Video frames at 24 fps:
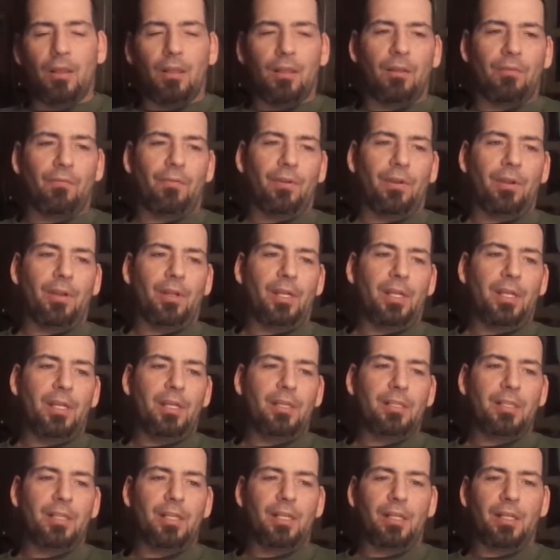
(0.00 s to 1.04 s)
They're very
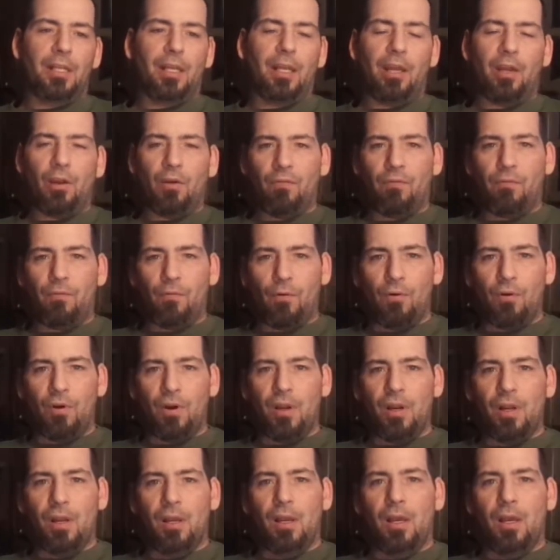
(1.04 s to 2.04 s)
easy to care for.